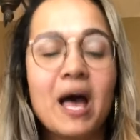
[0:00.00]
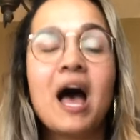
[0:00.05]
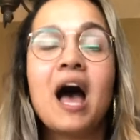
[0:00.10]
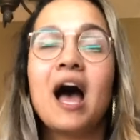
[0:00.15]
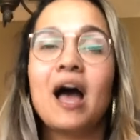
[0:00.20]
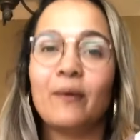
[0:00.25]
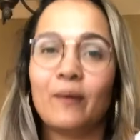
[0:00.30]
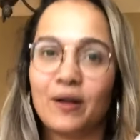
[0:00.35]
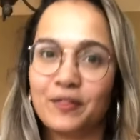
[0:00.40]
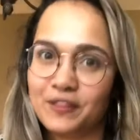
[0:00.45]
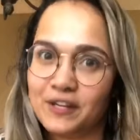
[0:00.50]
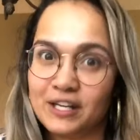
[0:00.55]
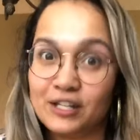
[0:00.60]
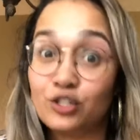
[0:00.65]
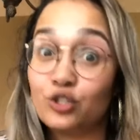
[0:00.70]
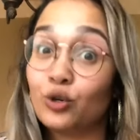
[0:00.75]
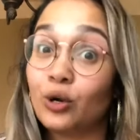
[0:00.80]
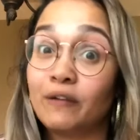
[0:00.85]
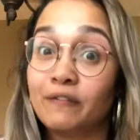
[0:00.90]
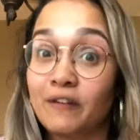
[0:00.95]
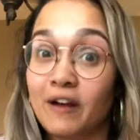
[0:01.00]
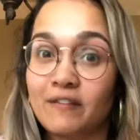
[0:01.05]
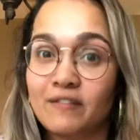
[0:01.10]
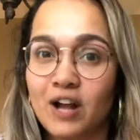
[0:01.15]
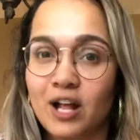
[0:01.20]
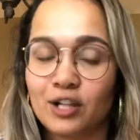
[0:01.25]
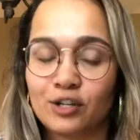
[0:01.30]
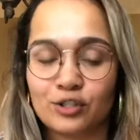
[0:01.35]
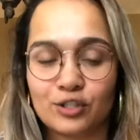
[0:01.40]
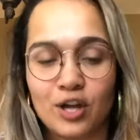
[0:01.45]
I want the enjoy
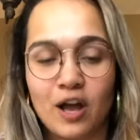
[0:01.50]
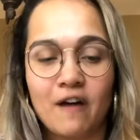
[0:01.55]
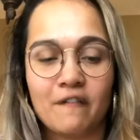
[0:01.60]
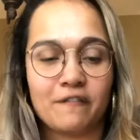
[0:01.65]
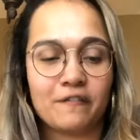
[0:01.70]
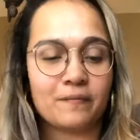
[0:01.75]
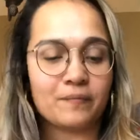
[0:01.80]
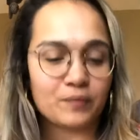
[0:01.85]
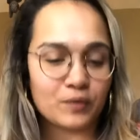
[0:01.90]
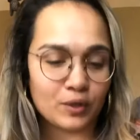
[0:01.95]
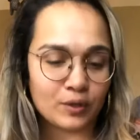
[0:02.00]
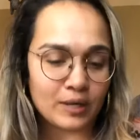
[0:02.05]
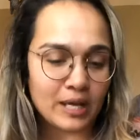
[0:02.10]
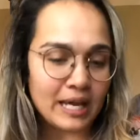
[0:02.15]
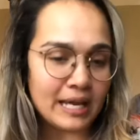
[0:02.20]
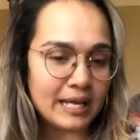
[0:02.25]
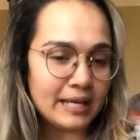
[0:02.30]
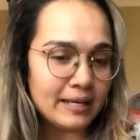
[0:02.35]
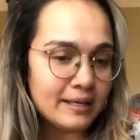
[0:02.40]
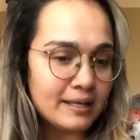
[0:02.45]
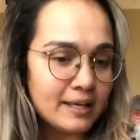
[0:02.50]
$5 off. Okay.